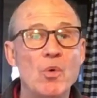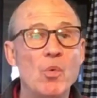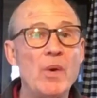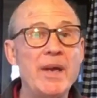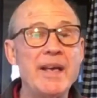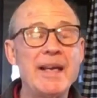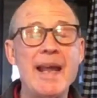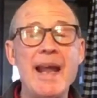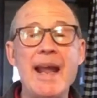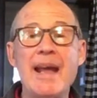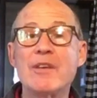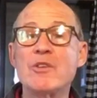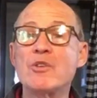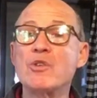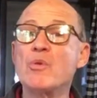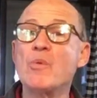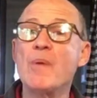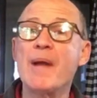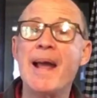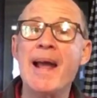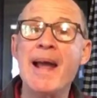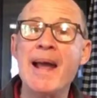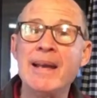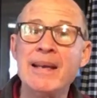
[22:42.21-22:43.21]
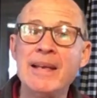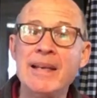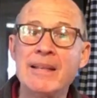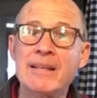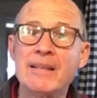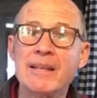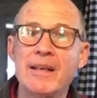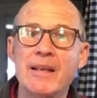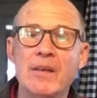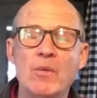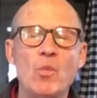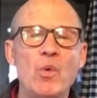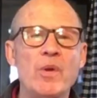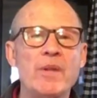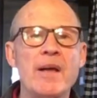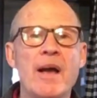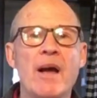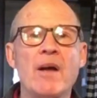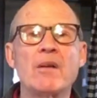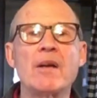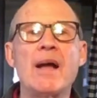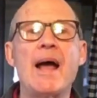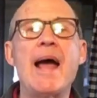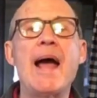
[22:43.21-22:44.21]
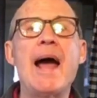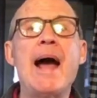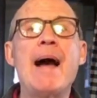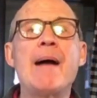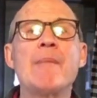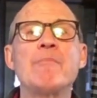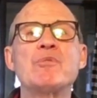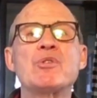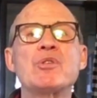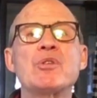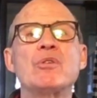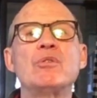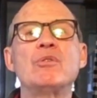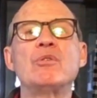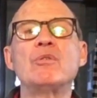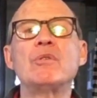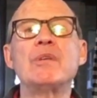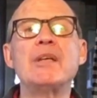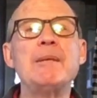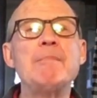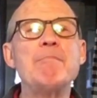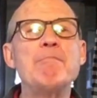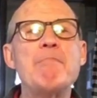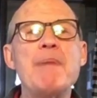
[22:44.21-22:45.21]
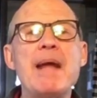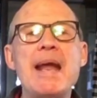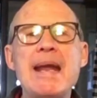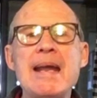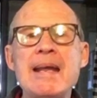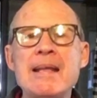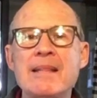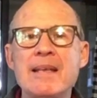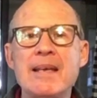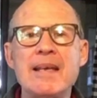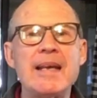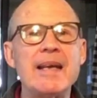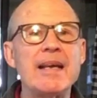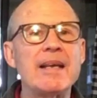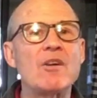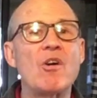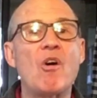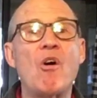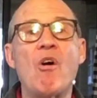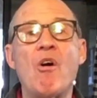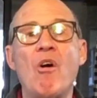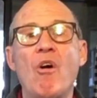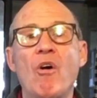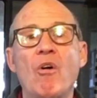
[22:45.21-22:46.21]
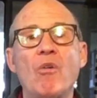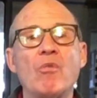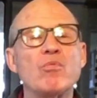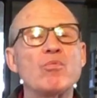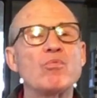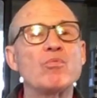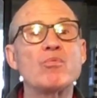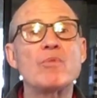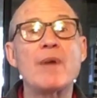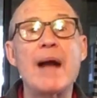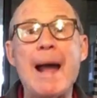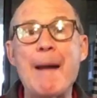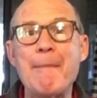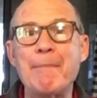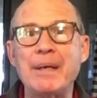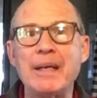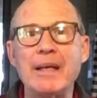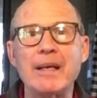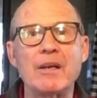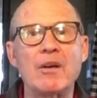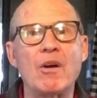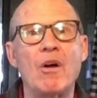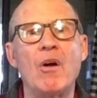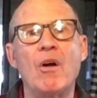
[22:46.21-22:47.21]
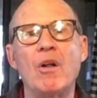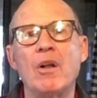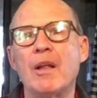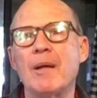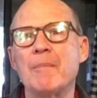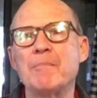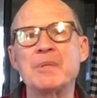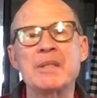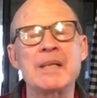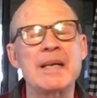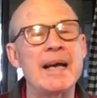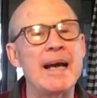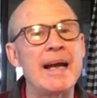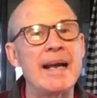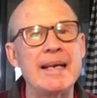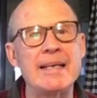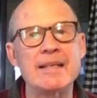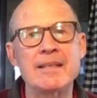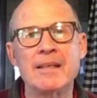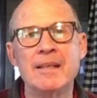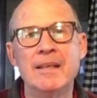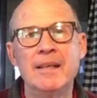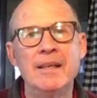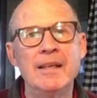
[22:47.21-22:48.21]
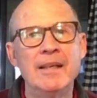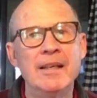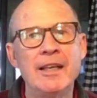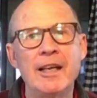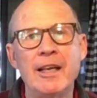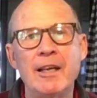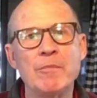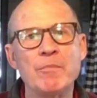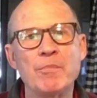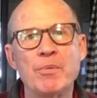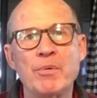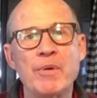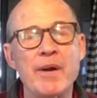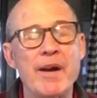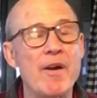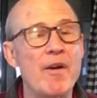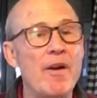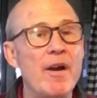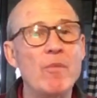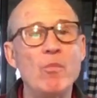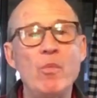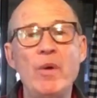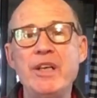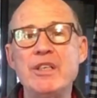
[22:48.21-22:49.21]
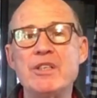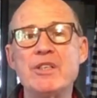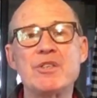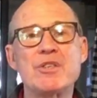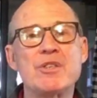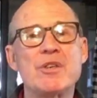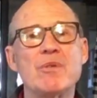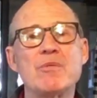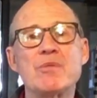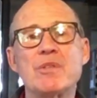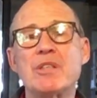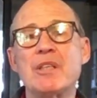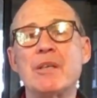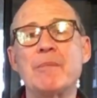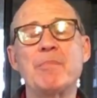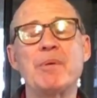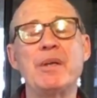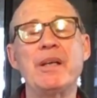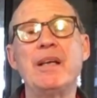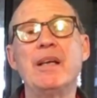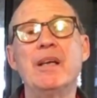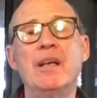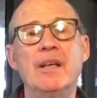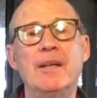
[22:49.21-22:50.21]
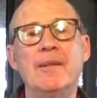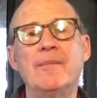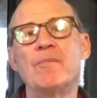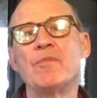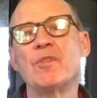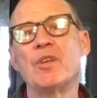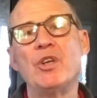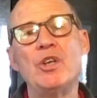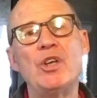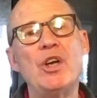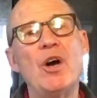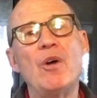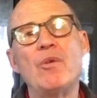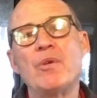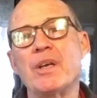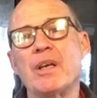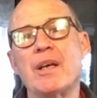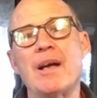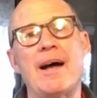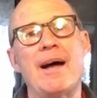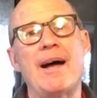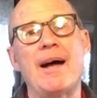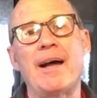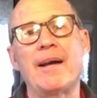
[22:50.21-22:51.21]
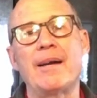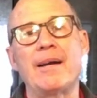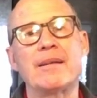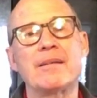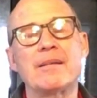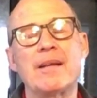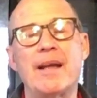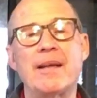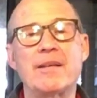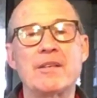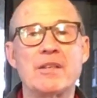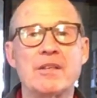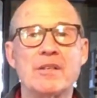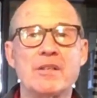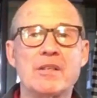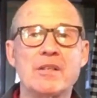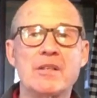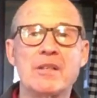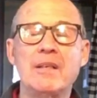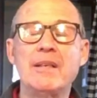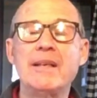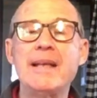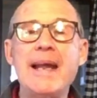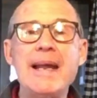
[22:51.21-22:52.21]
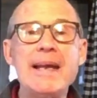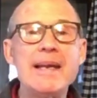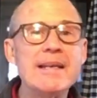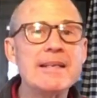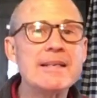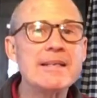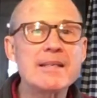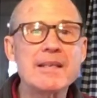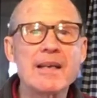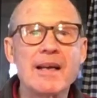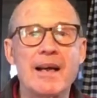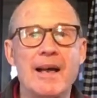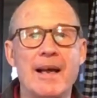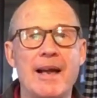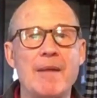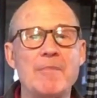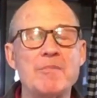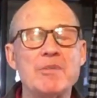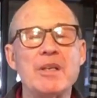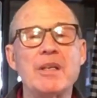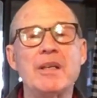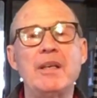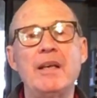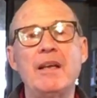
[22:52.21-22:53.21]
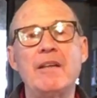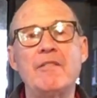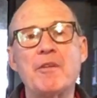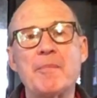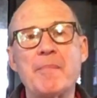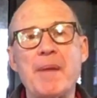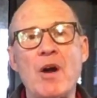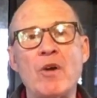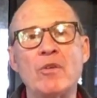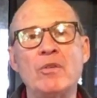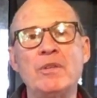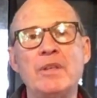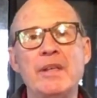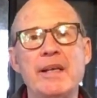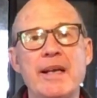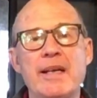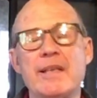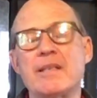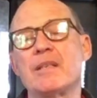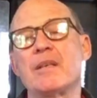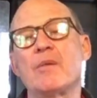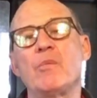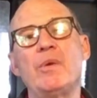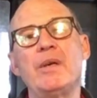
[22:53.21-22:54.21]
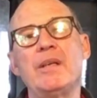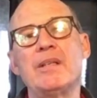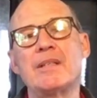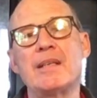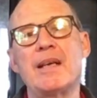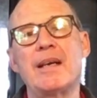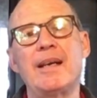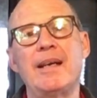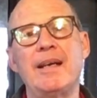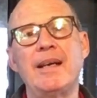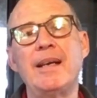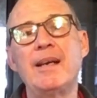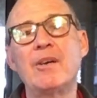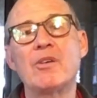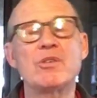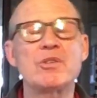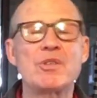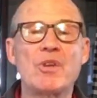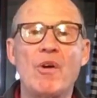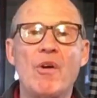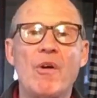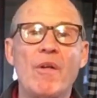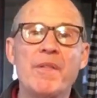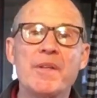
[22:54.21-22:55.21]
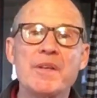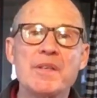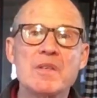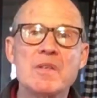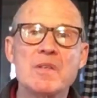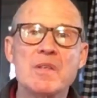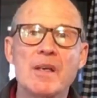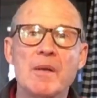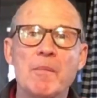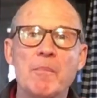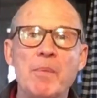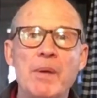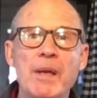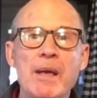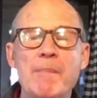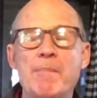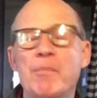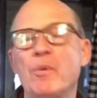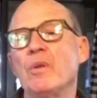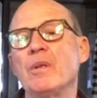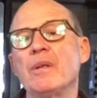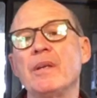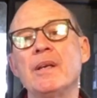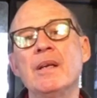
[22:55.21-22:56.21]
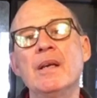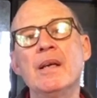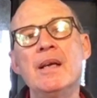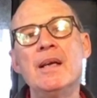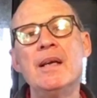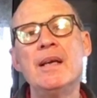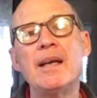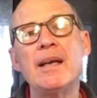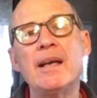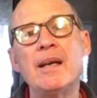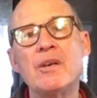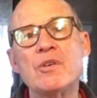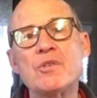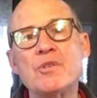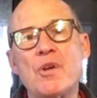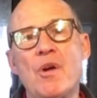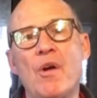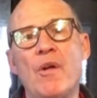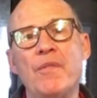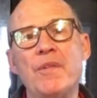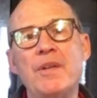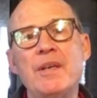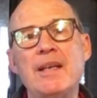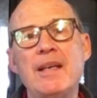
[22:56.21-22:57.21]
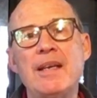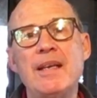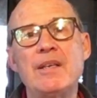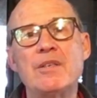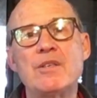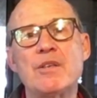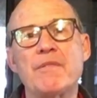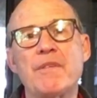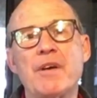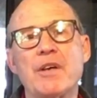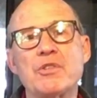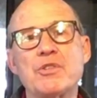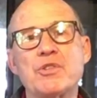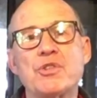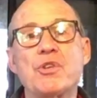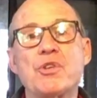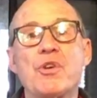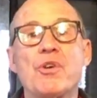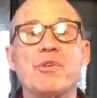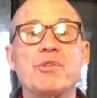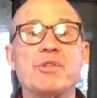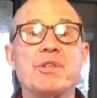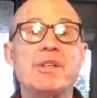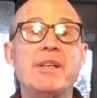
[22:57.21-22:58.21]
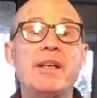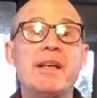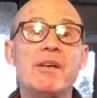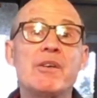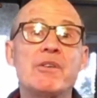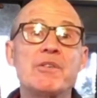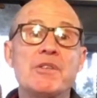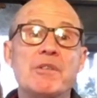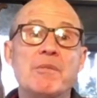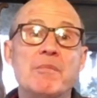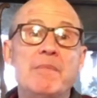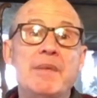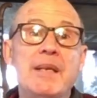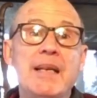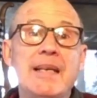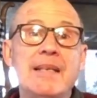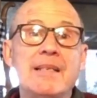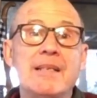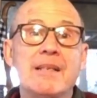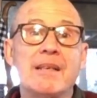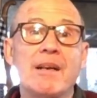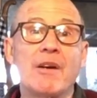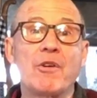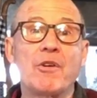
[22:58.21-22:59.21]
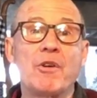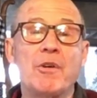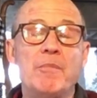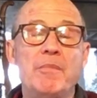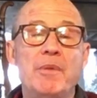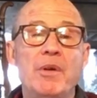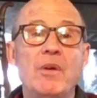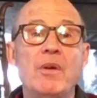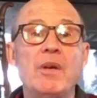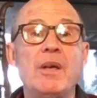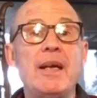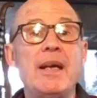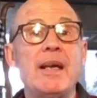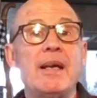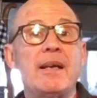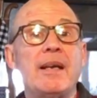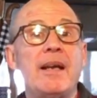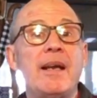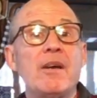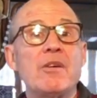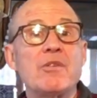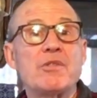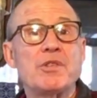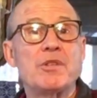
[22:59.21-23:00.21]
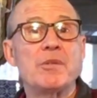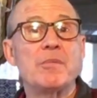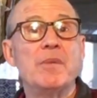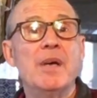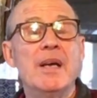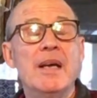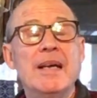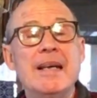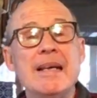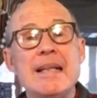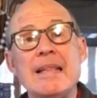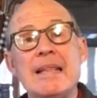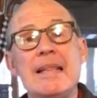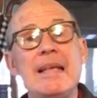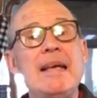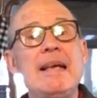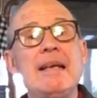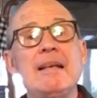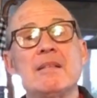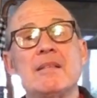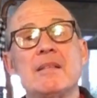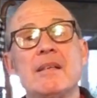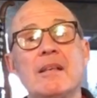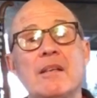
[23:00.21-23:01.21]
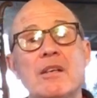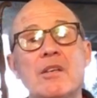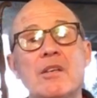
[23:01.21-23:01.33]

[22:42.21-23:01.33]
We can't do anything without absolutely bathing it all, wrapping it all up tight in prayer. And we just don't simply go to God at slated times and give him our list and we say, here's all the sick people and here's all the needs of our church and here's some needs in our community and here's some things that